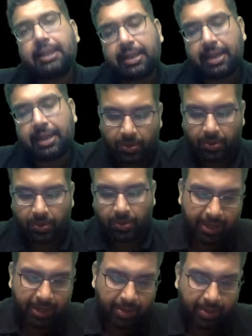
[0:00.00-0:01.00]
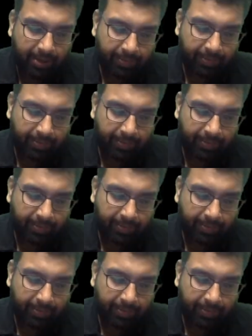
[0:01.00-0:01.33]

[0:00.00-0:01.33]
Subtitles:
Can you tell me that, beta?